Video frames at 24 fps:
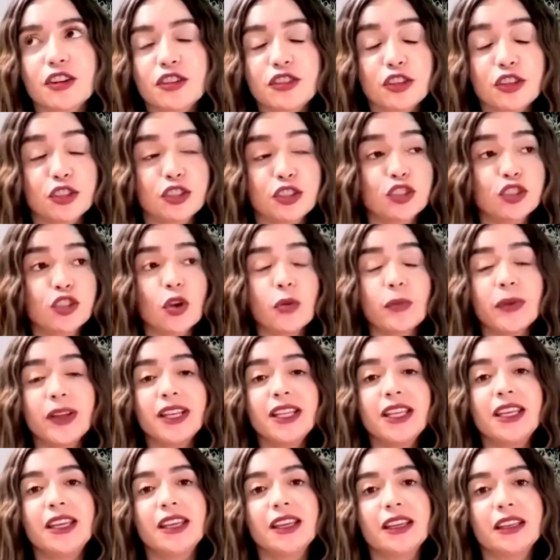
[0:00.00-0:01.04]
there's so
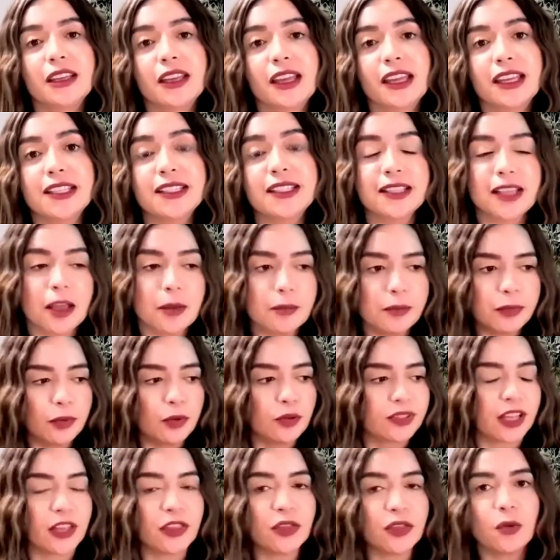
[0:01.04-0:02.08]
many examples
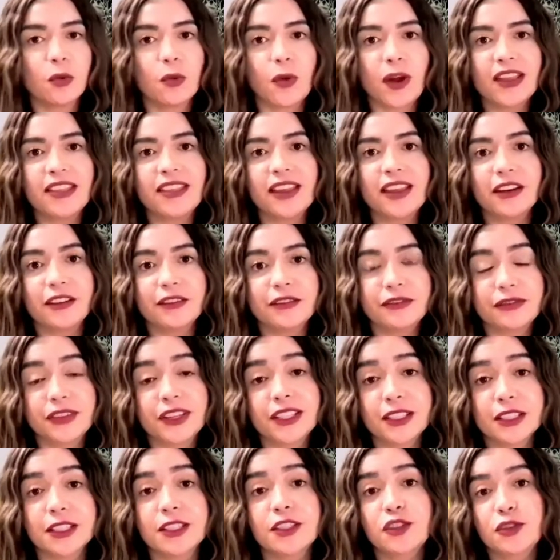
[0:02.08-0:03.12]
and the way that it fits
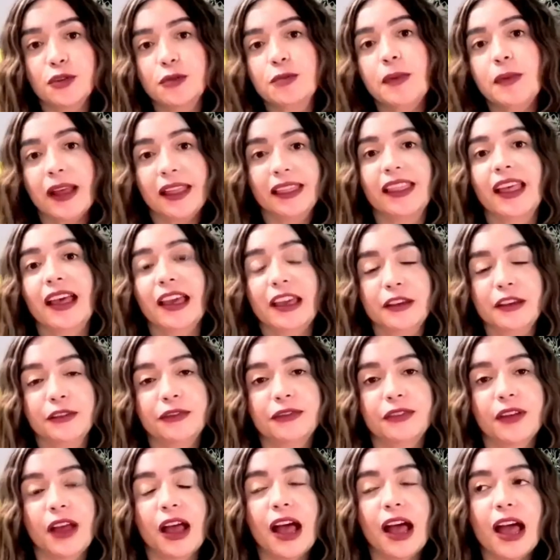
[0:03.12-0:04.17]
into my life
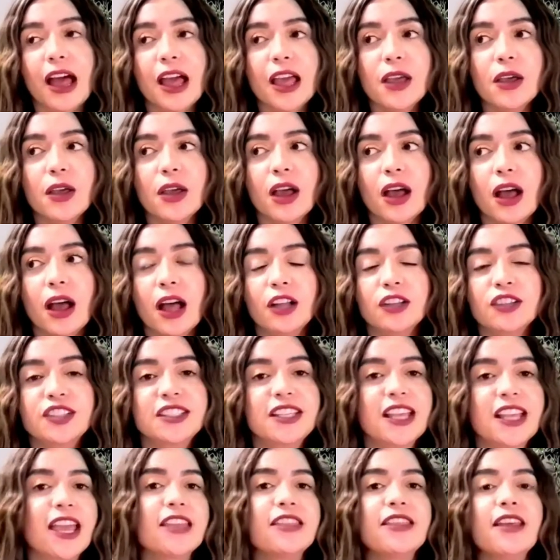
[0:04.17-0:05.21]
i i'll
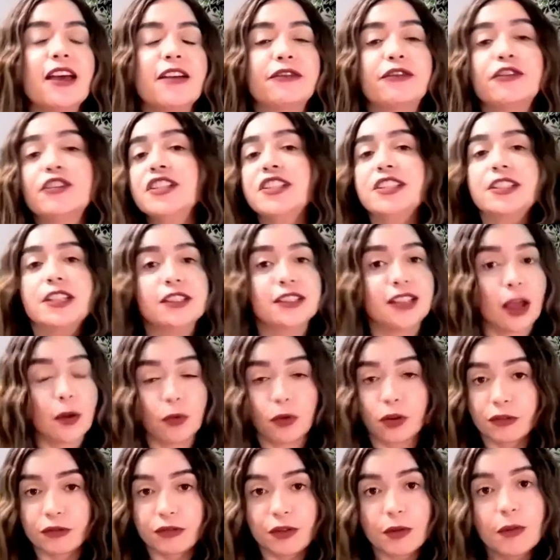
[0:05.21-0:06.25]
say that for instance i
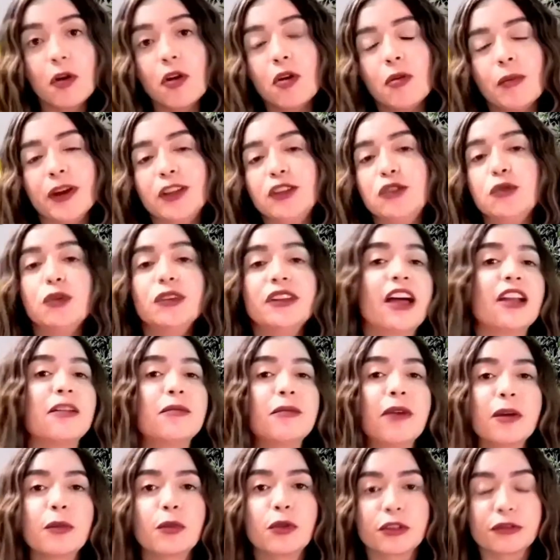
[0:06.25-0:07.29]
work from home i do a lot of
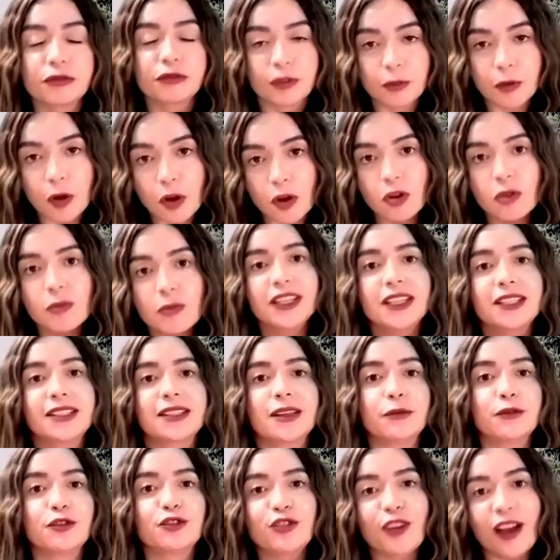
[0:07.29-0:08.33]
my work from home unless
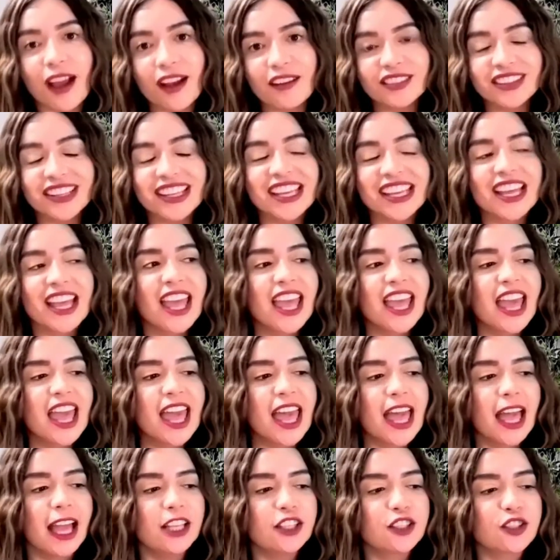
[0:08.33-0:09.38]
i'm traveling
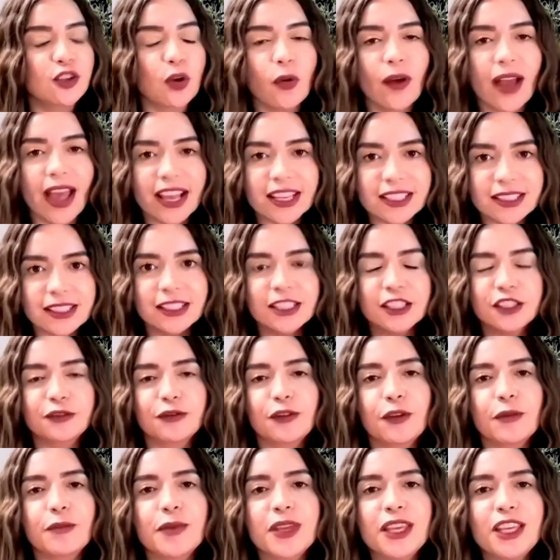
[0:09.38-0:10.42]
and so excellence for
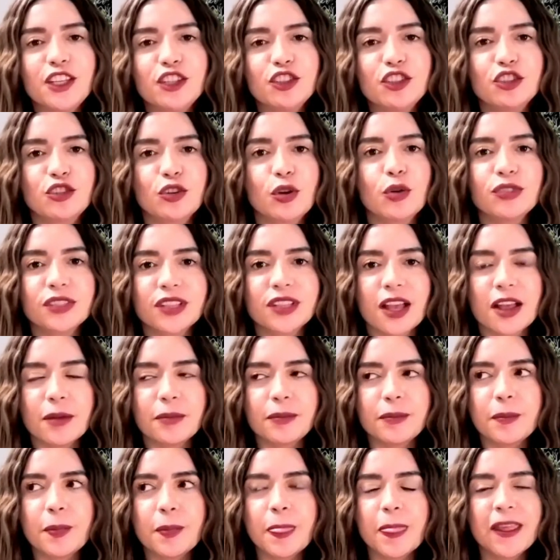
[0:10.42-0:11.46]
me shows
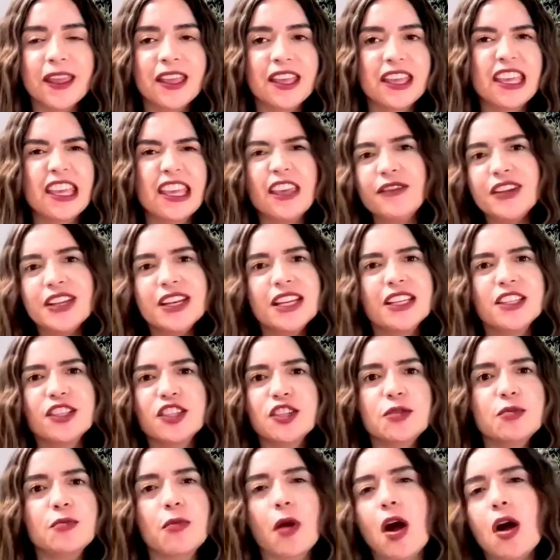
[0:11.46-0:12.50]
up even in
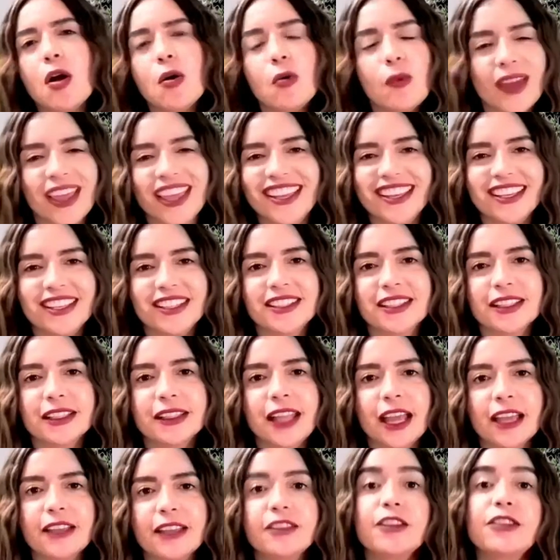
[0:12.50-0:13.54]
small ways
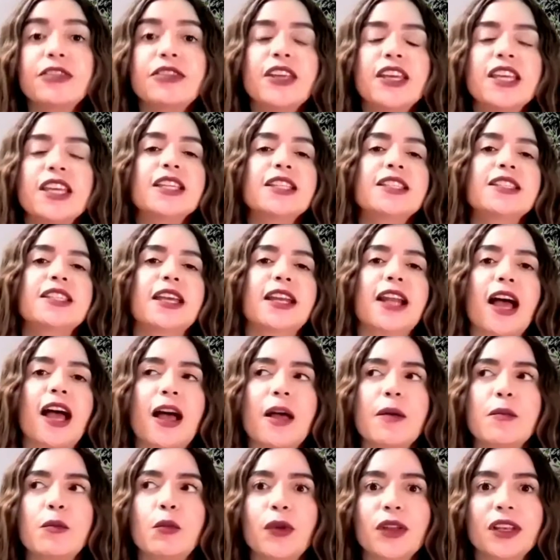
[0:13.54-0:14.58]
like the things that
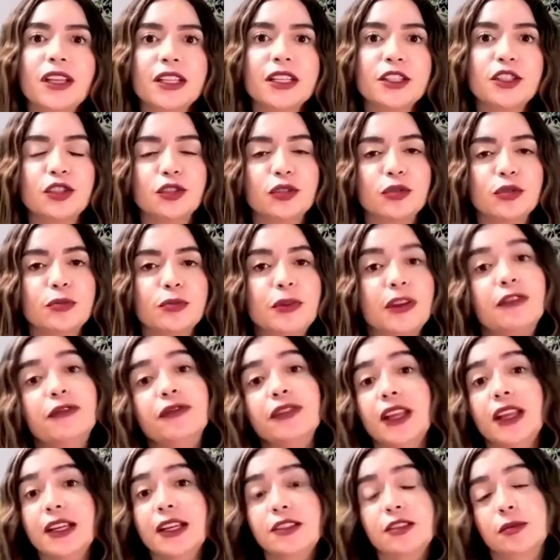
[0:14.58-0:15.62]
i'm willing to be
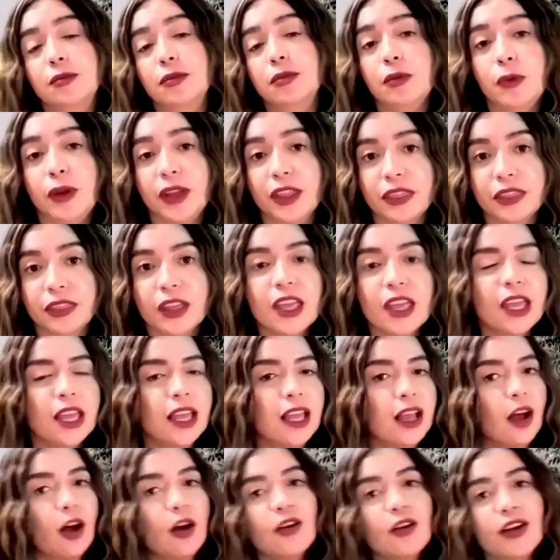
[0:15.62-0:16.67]
flexible with
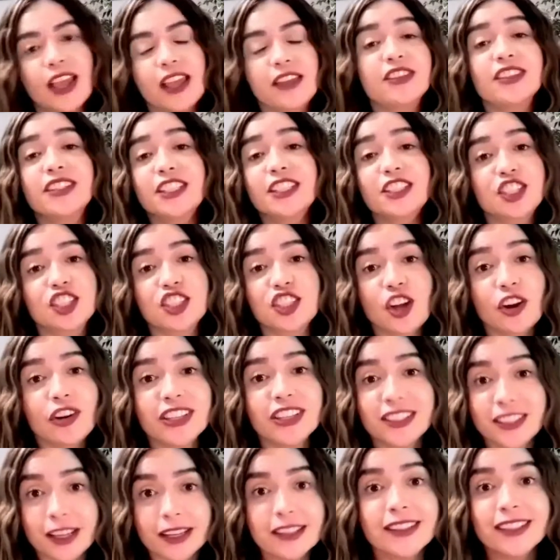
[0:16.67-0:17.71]
okay the dishes aren't
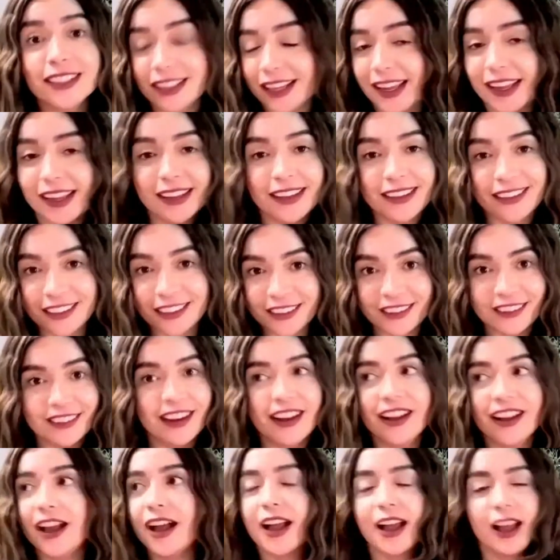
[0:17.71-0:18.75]
done today you know
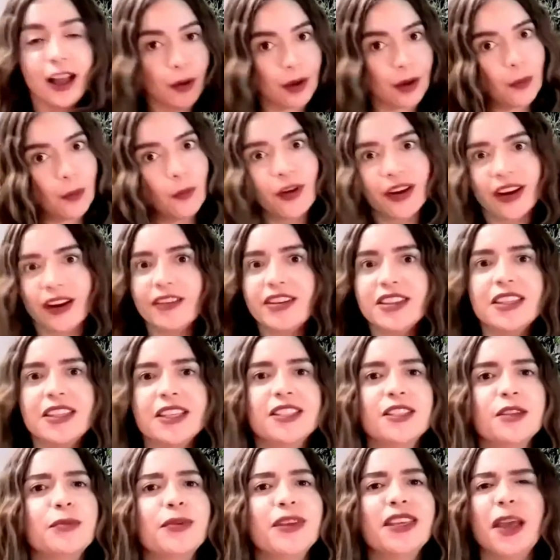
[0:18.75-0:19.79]
i, I want everything
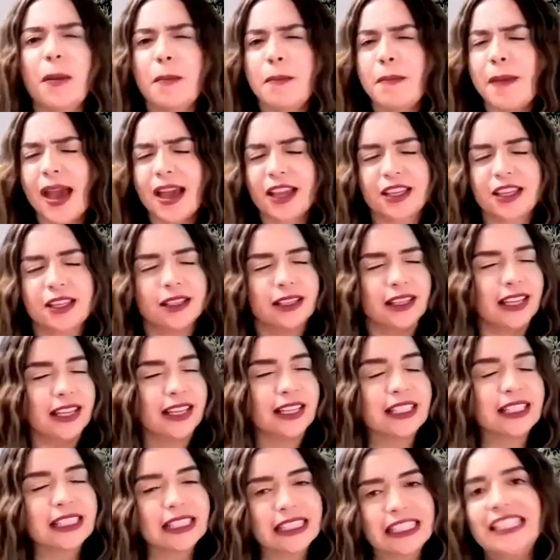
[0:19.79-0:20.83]
to be immaculate and
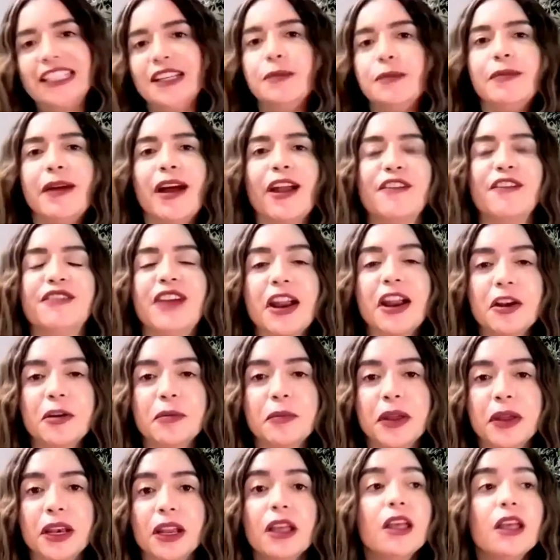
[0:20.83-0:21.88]
clean in my
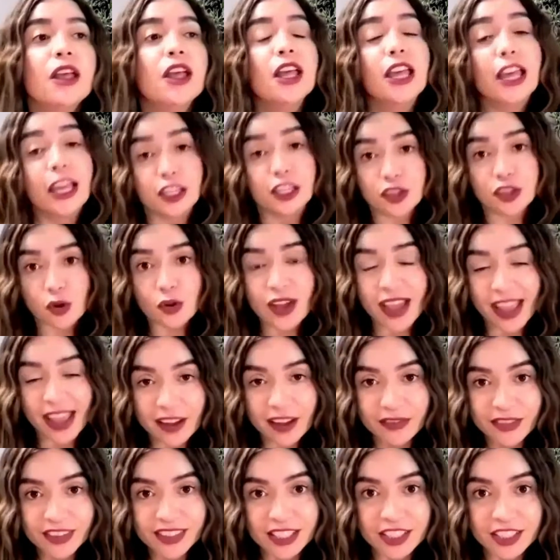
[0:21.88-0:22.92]
environment it's okay if
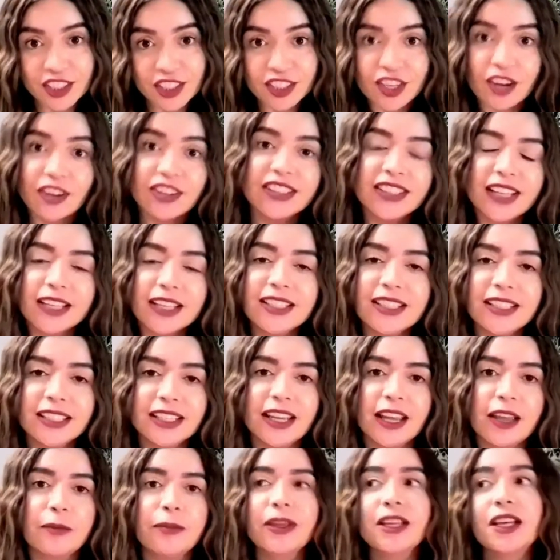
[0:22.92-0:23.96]
the dishes aren't done
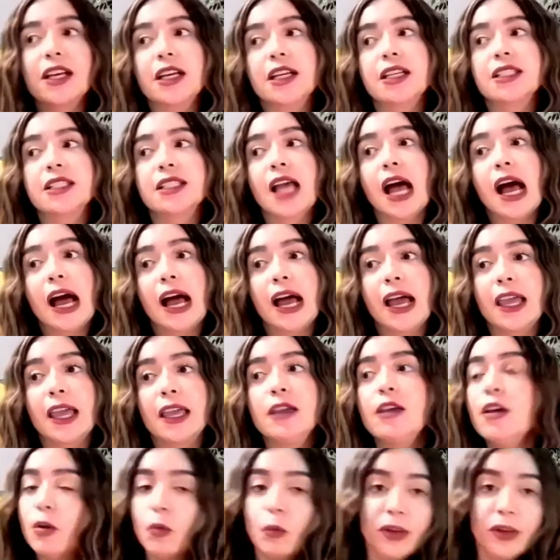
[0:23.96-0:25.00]
today because i
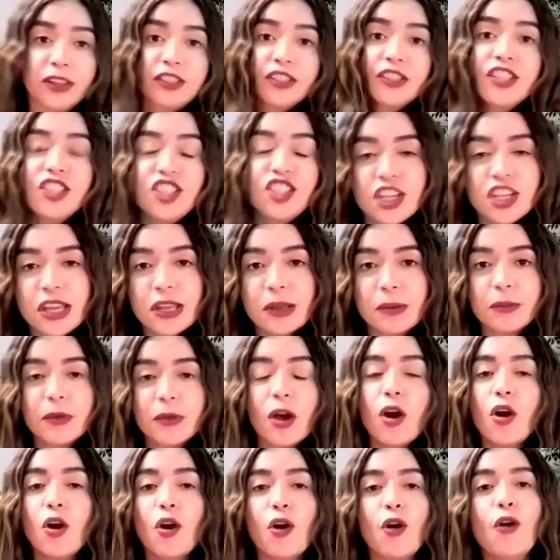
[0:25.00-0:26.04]
went to the gym
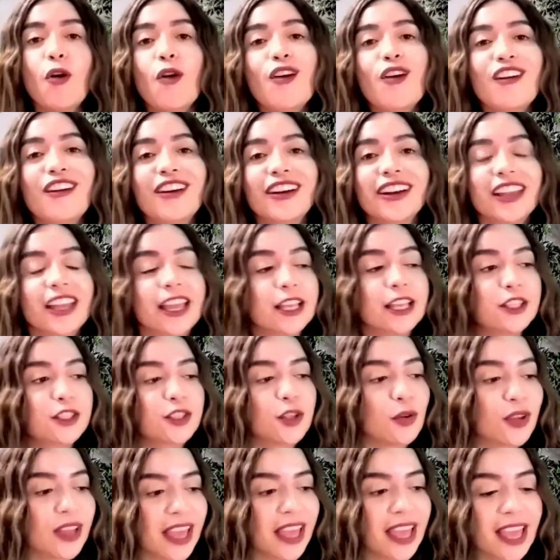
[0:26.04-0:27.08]
or it's
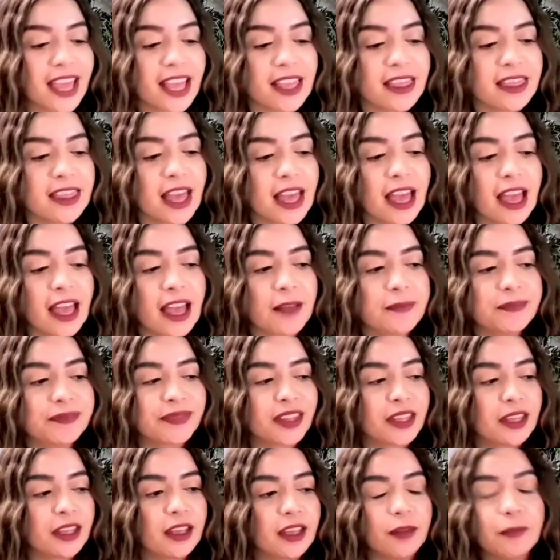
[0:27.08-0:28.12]
okay that
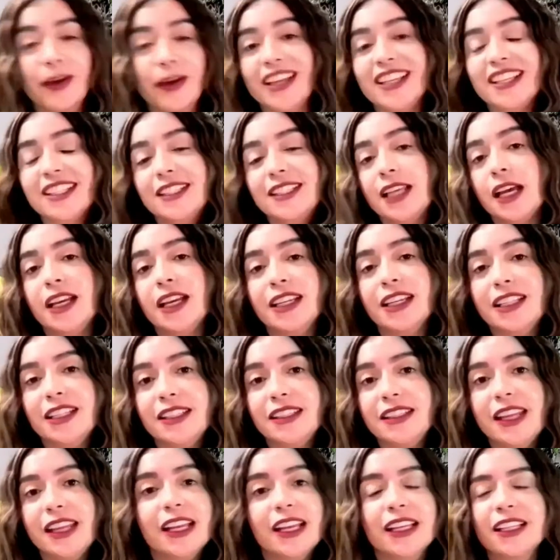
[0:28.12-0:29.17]
my son
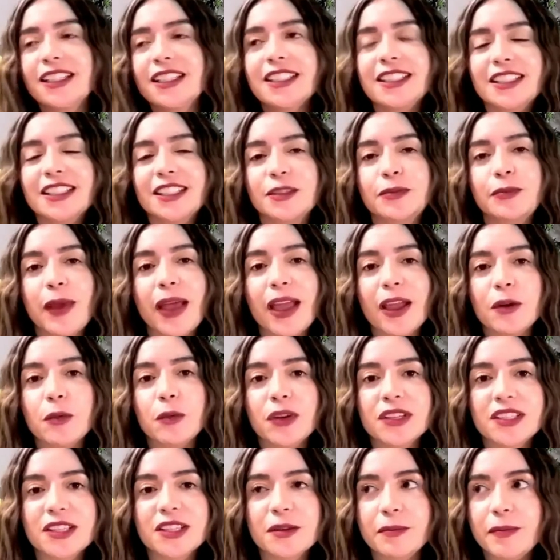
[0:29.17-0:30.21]
Nicholas's bed
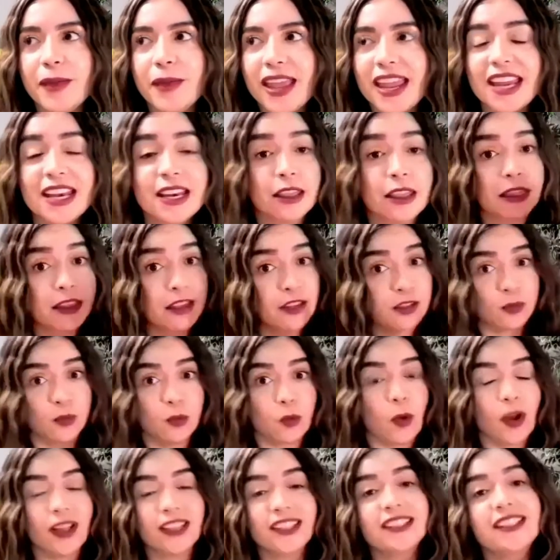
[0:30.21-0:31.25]
wasn't made this
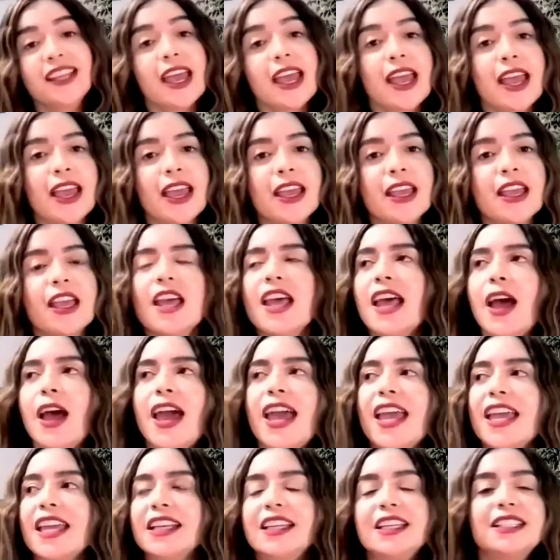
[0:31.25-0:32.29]
one day.
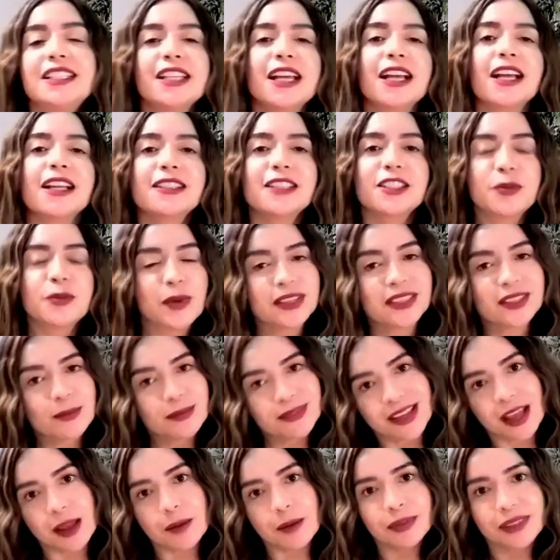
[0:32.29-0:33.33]
Hey, at least I got to spend some
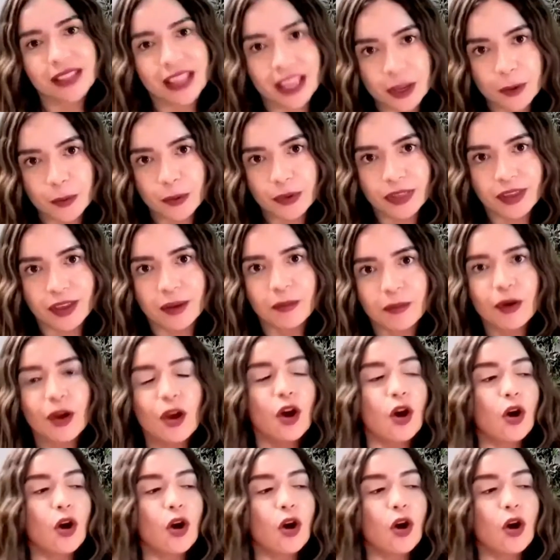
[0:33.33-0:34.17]
time playing with him.